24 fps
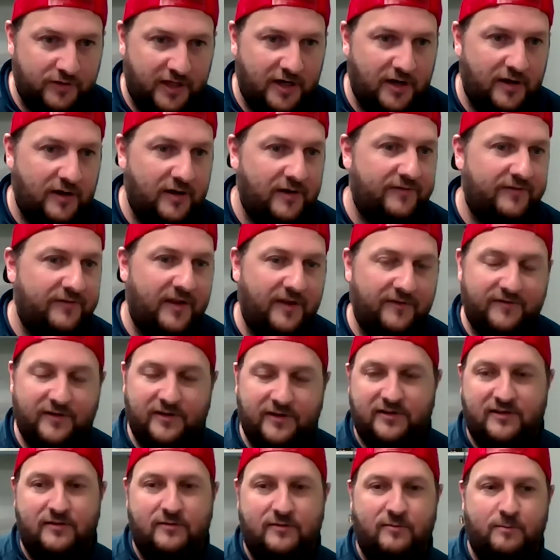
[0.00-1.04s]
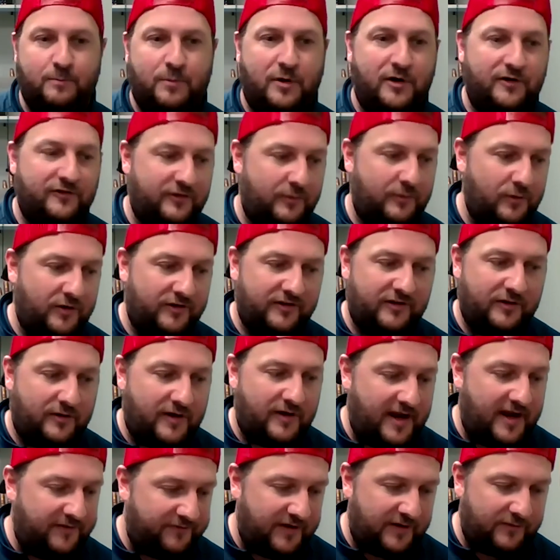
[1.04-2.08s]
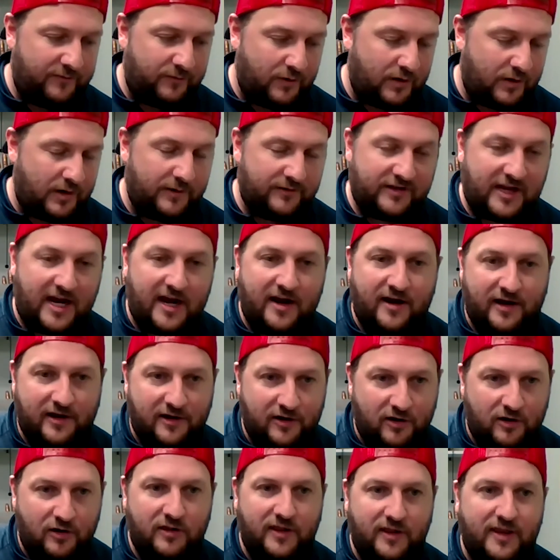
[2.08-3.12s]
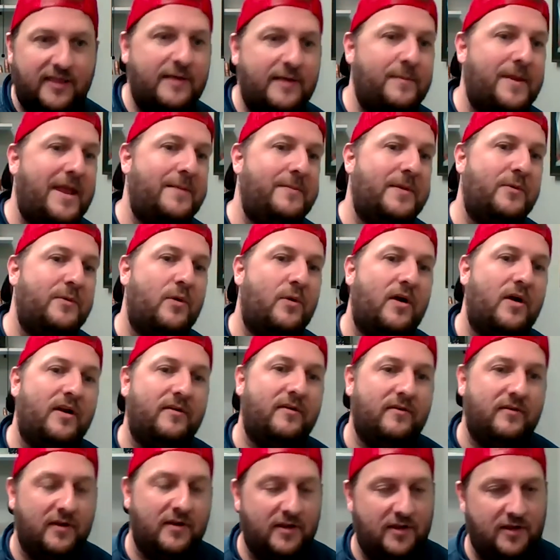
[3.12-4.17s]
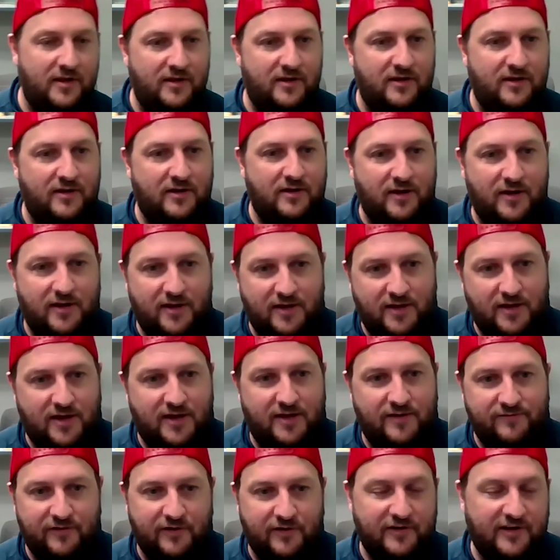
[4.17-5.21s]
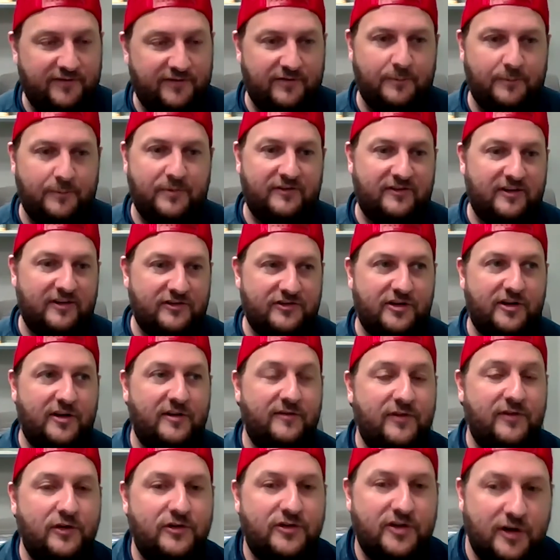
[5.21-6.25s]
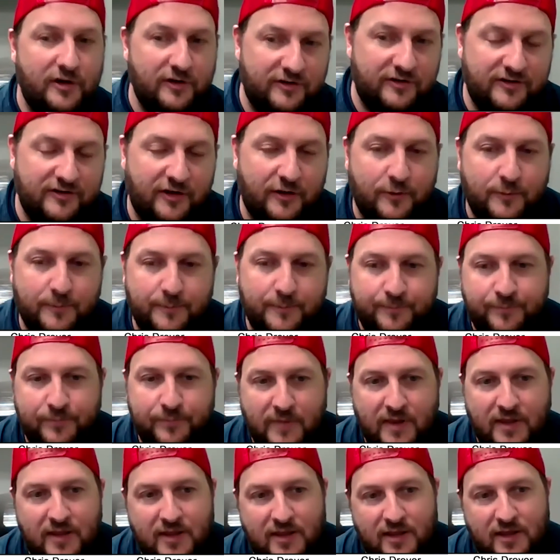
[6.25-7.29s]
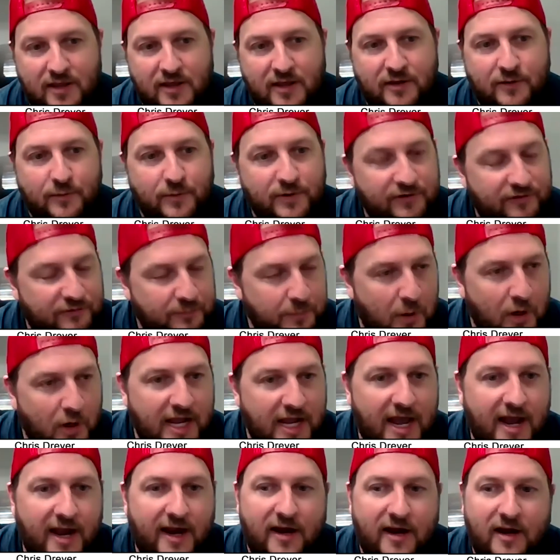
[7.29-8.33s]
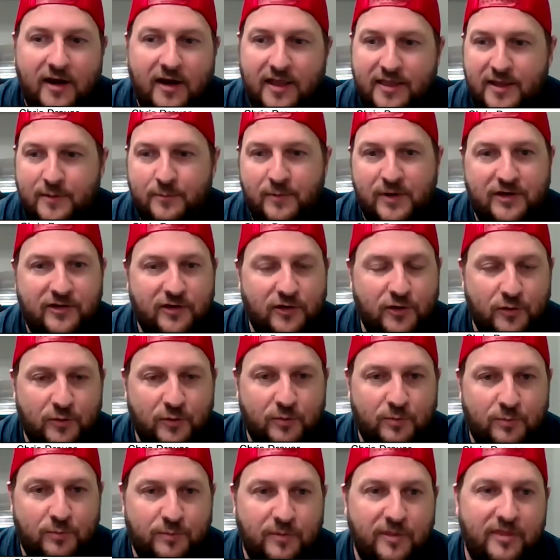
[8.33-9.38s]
You know, if, if a person wasn't a right fit for what I was hiring currently, they may be one uh, for a different position in the future. So we spark hire, and then we do.